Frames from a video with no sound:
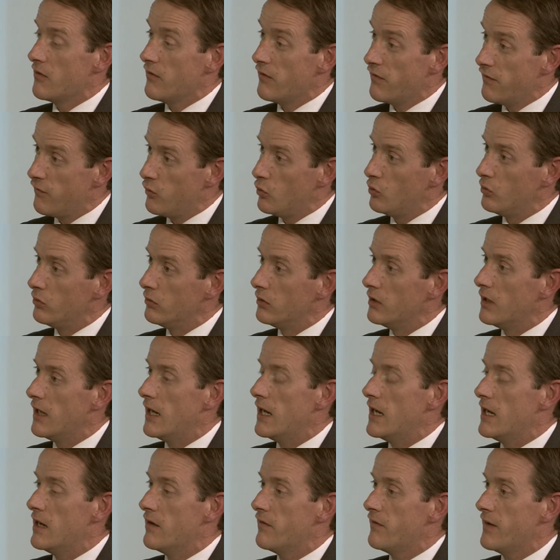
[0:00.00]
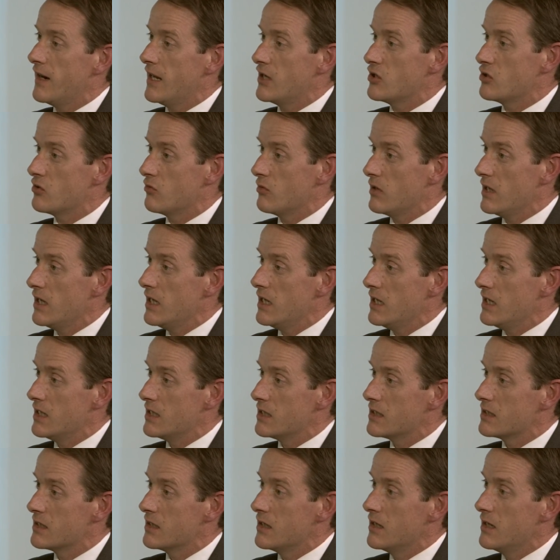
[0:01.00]
full financial
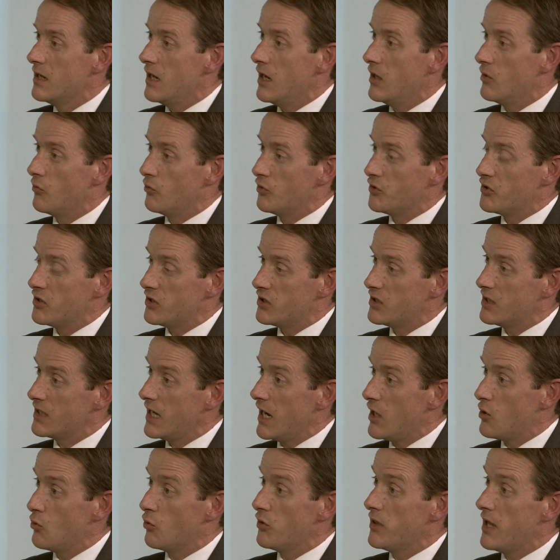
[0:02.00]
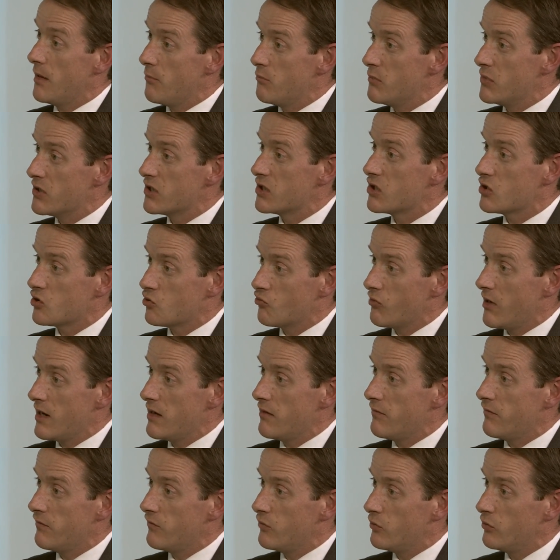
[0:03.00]
years in order to get your numbers
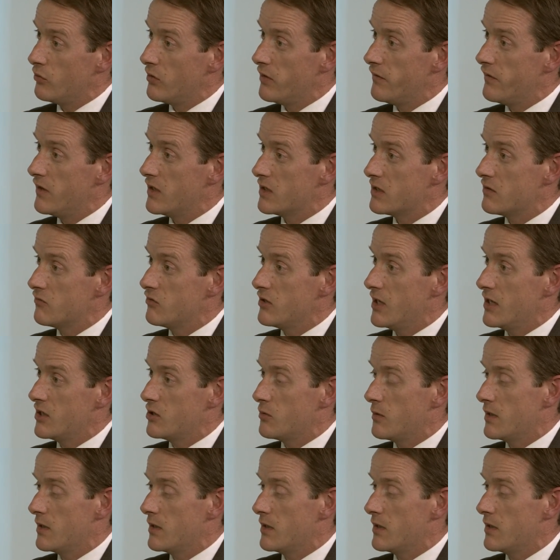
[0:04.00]
straight for the 1st of January